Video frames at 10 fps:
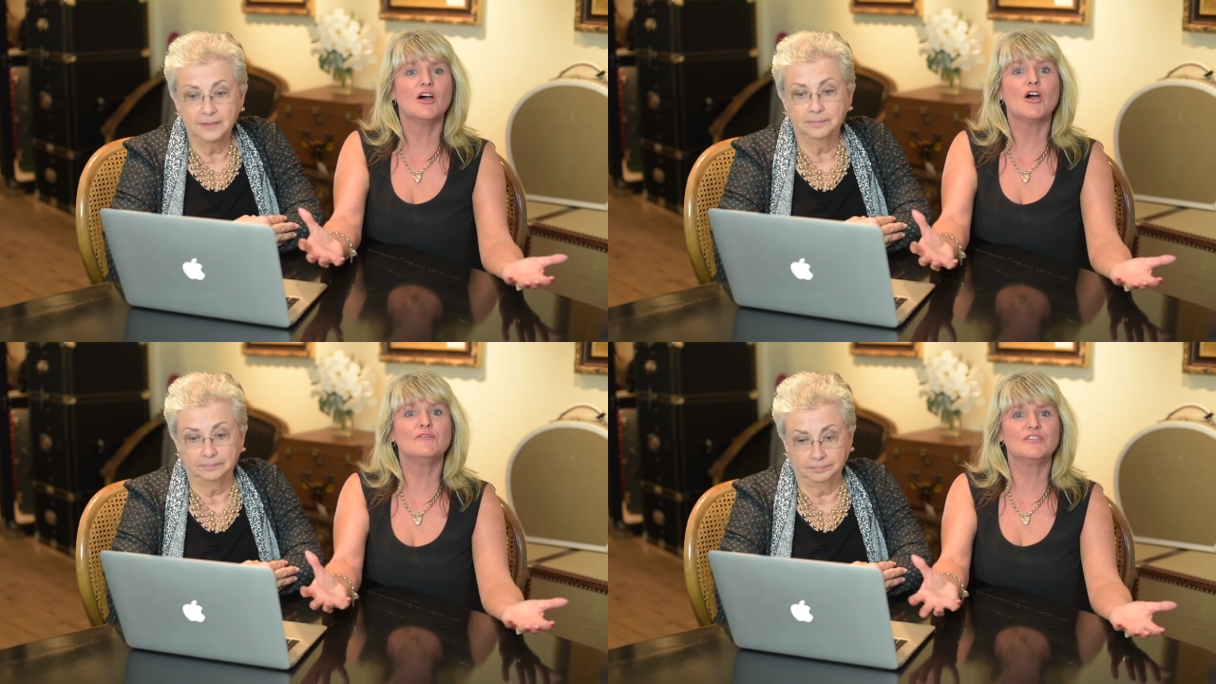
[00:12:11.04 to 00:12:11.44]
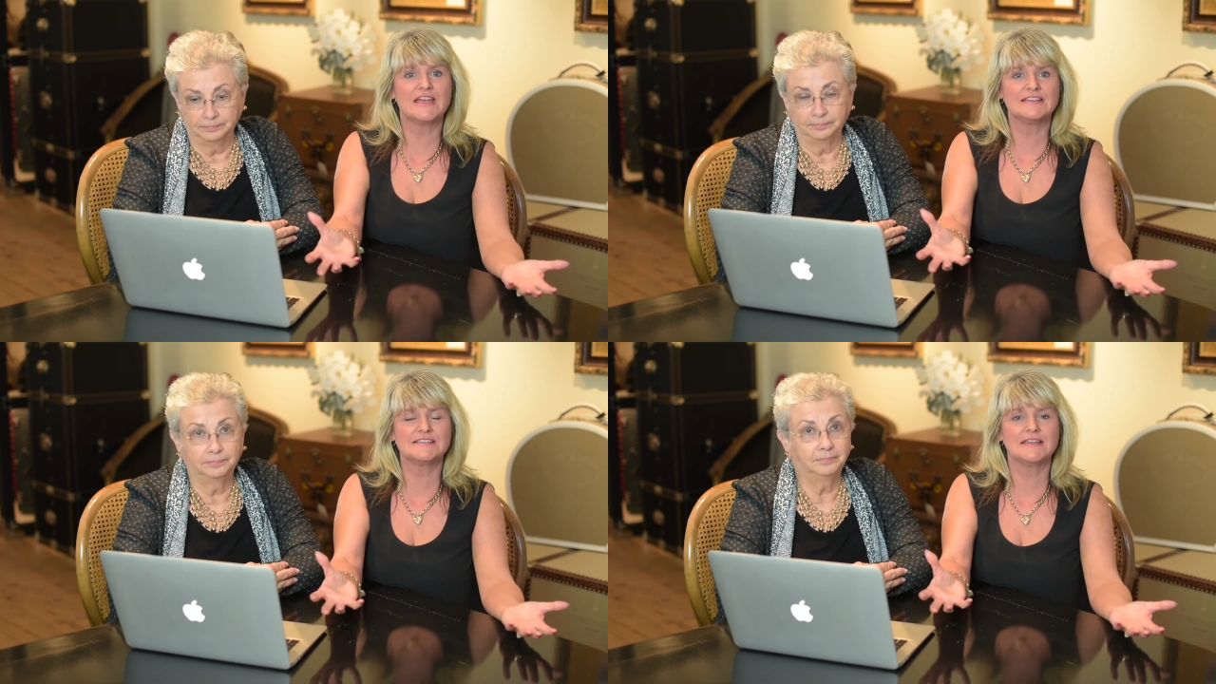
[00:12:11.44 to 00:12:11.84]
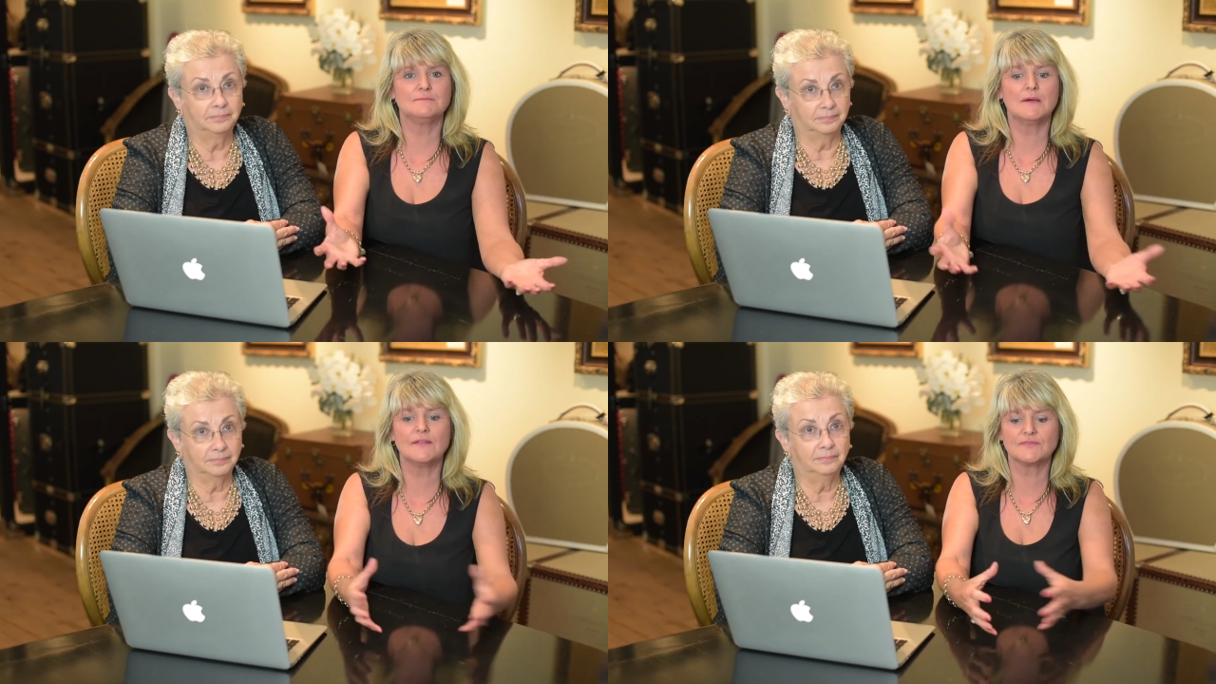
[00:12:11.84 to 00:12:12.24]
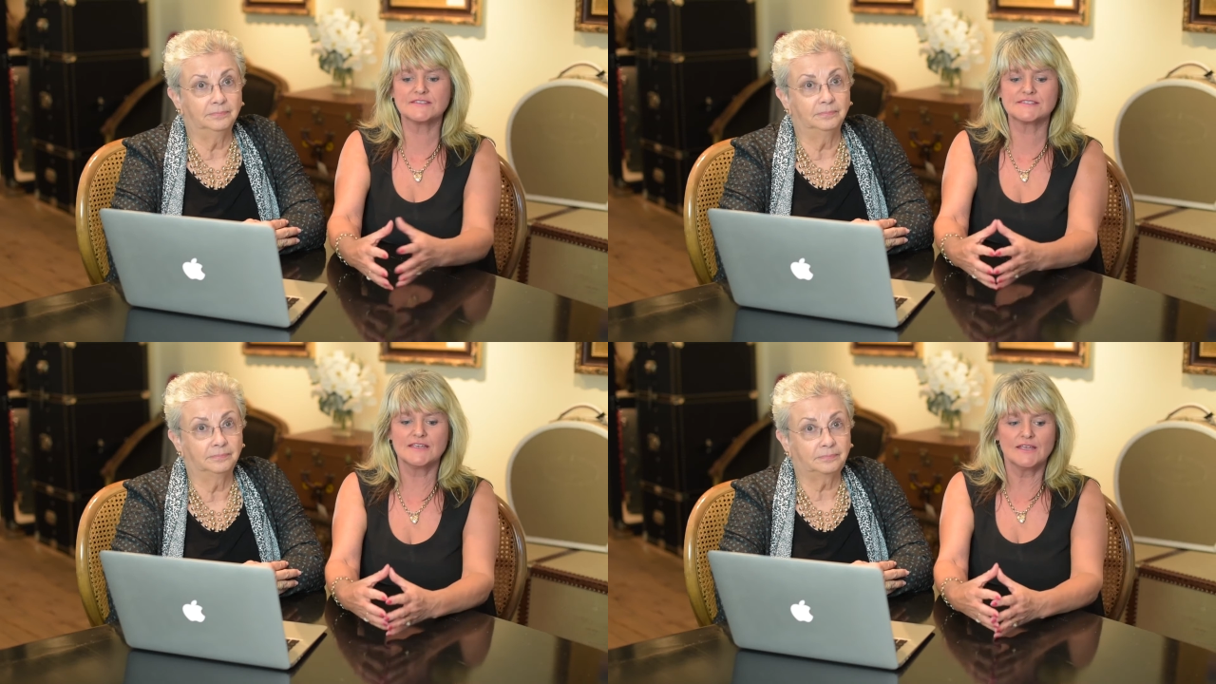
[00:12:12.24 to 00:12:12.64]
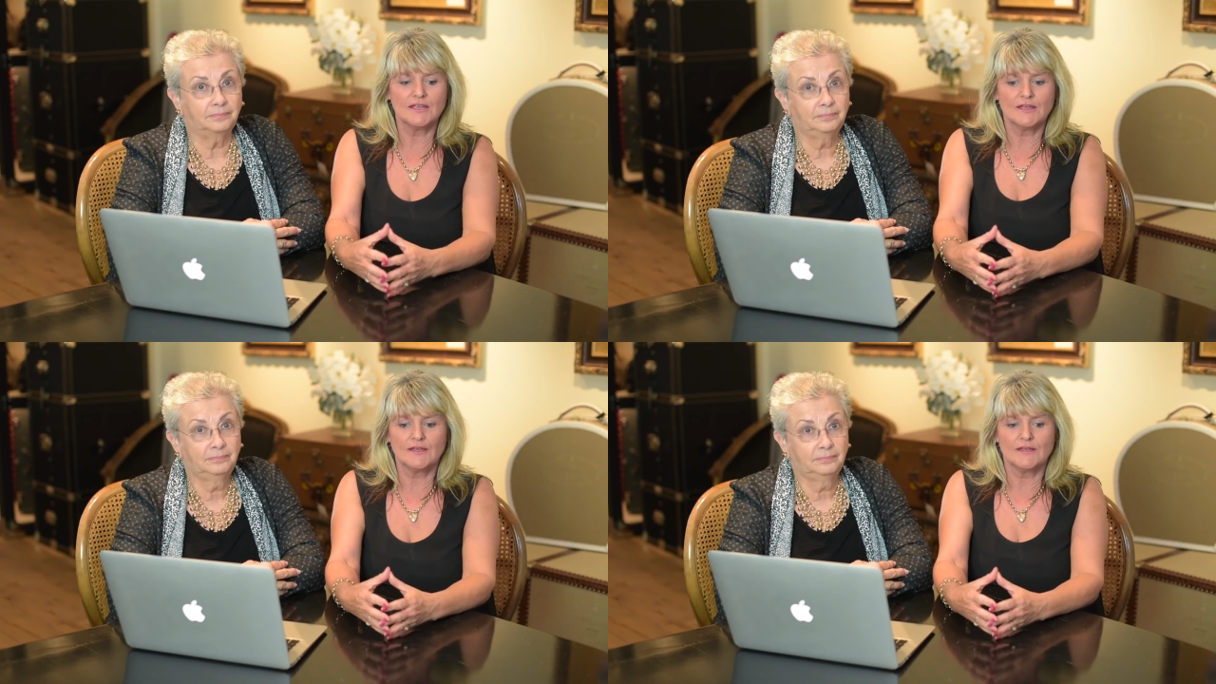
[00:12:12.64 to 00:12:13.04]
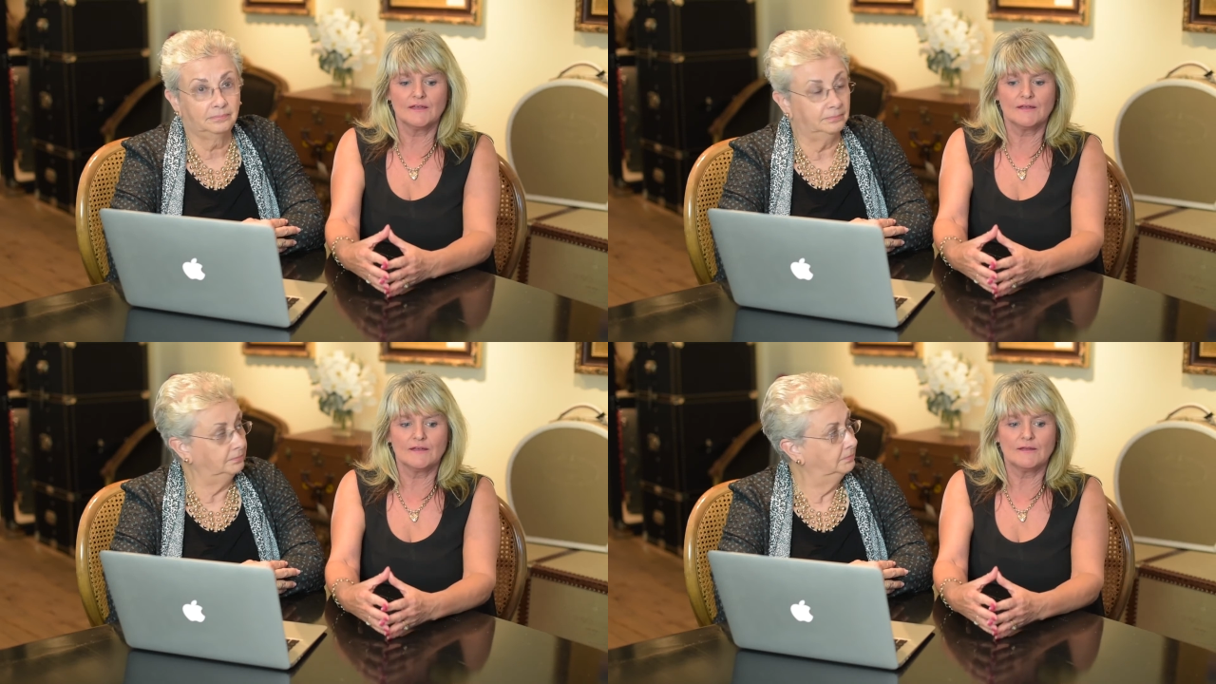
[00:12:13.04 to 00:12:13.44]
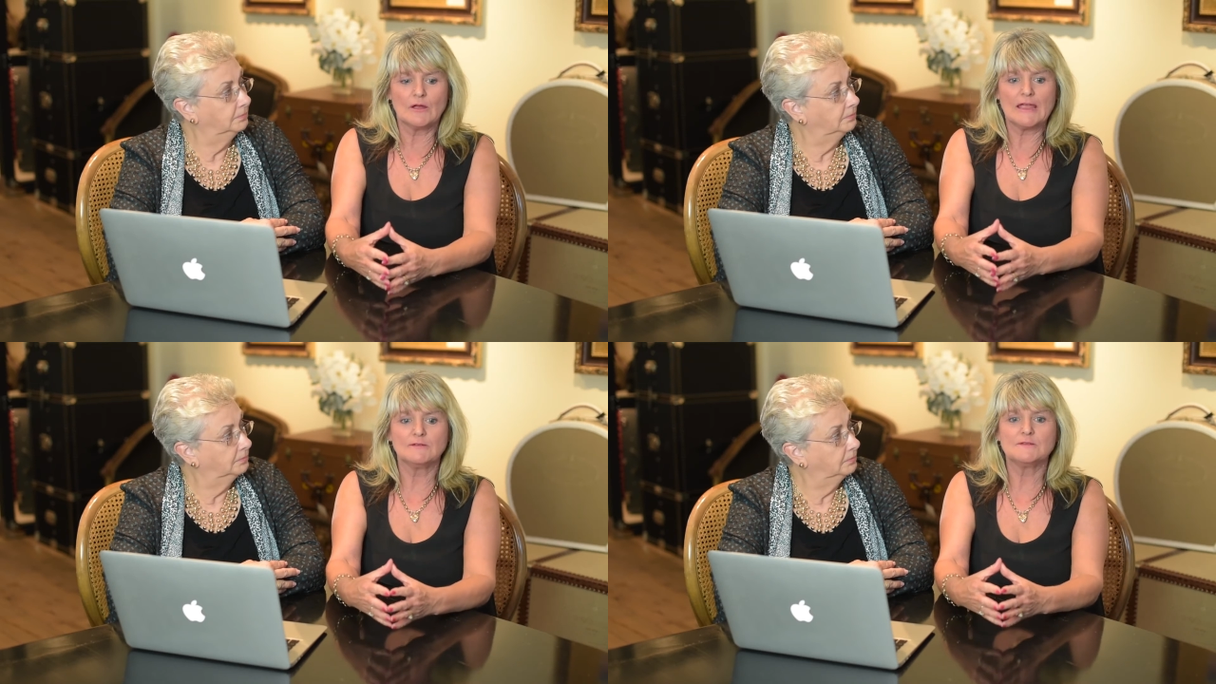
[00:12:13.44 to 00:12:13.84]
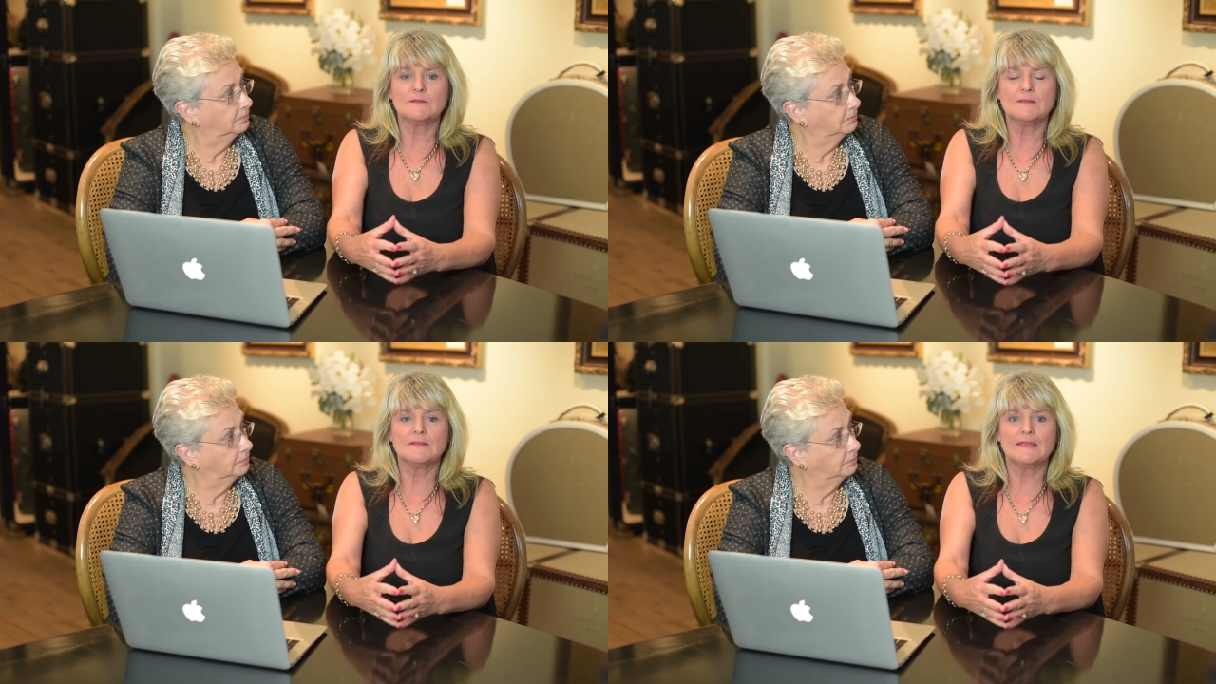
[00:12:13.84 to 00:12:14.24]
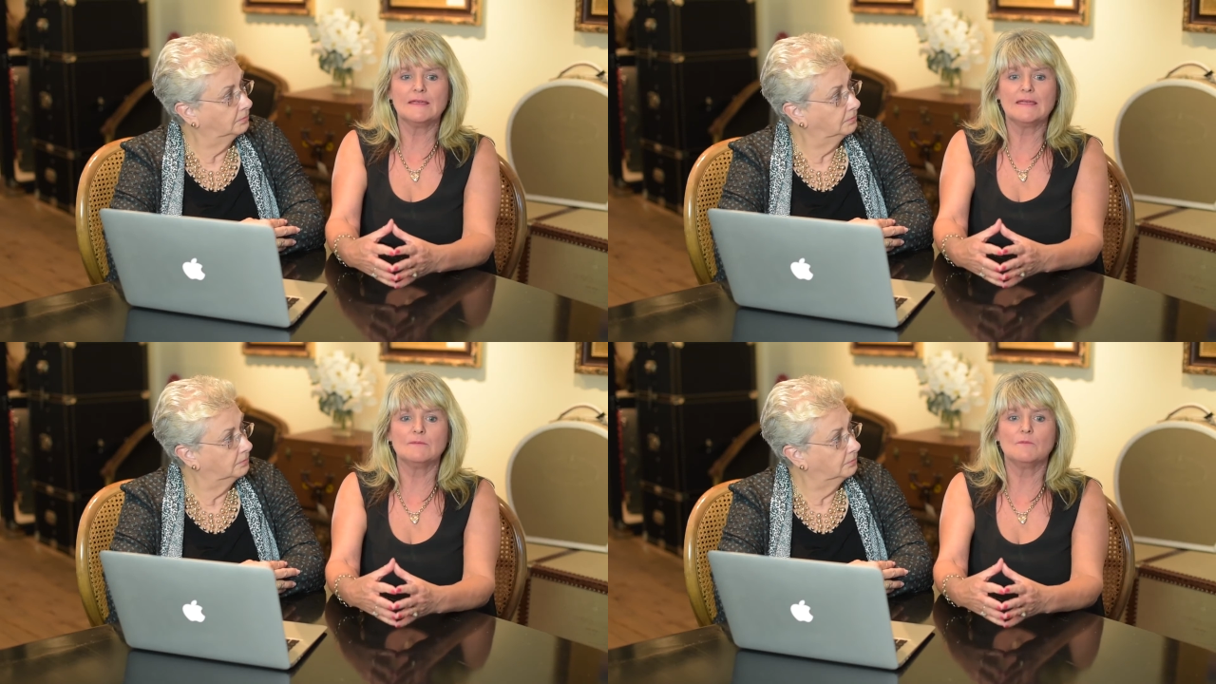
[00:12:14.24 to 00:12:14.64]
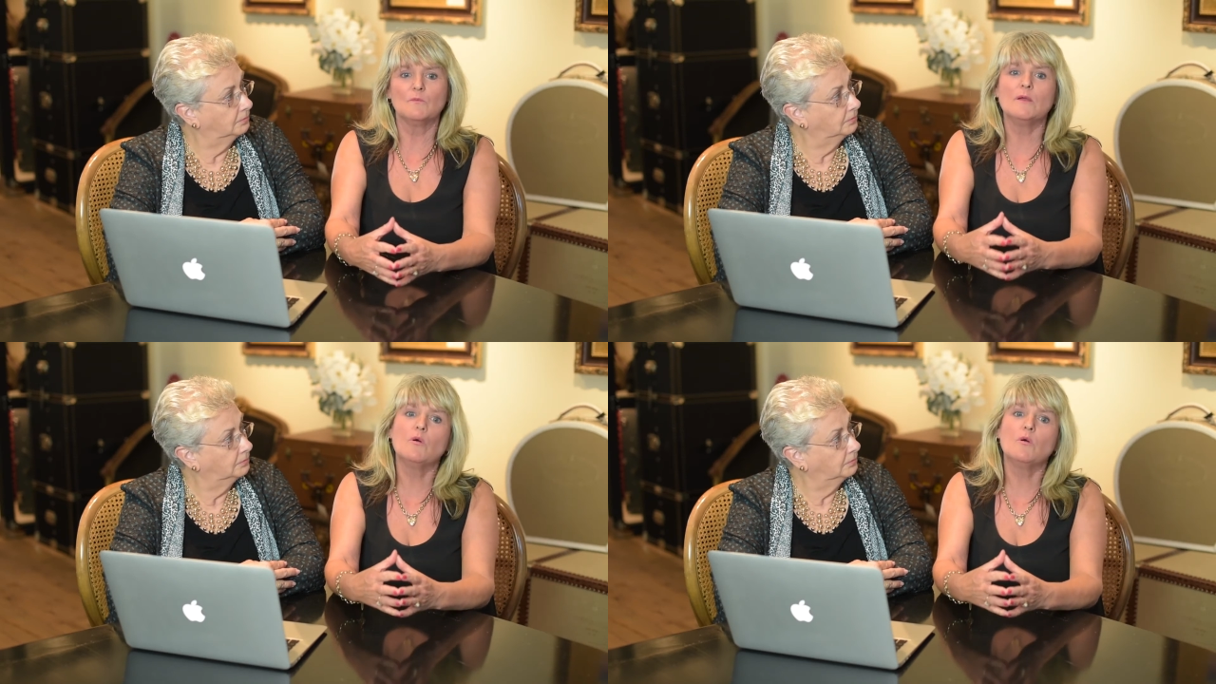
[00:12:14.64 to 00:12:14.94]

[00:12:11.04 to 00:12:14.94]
Speaker 1: yes. over the 18 months, it, it we